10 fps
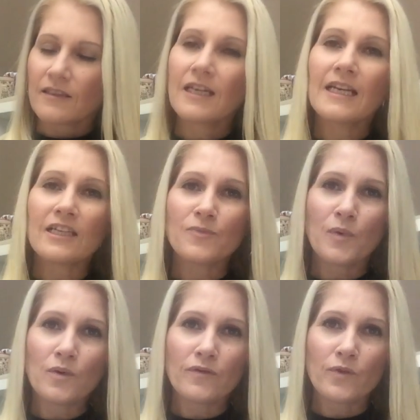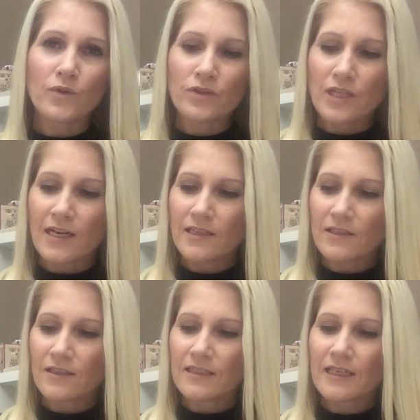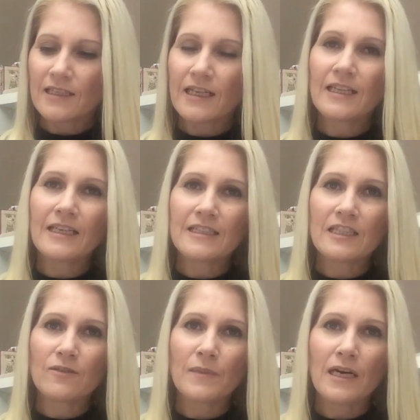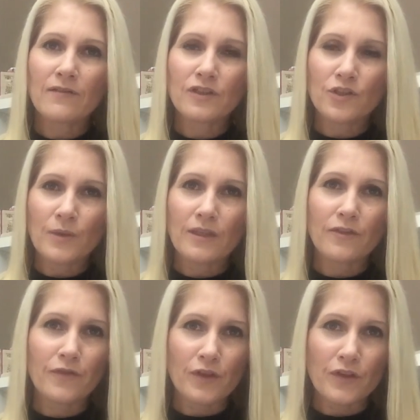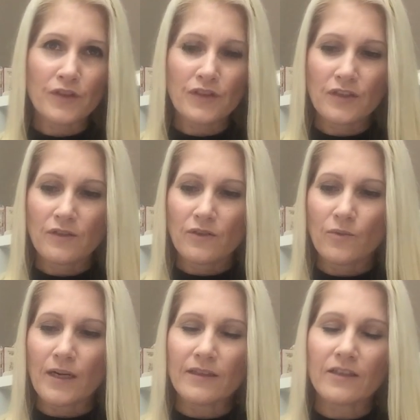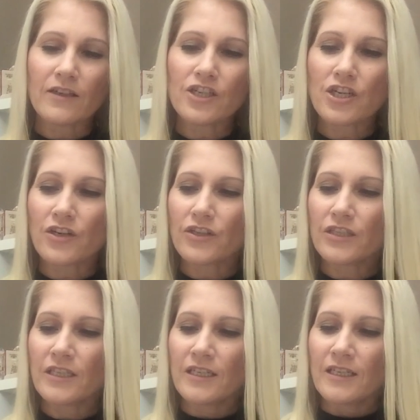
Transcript: collect Paula Vaughan charts. I started collecting them after doing the first one that I showed,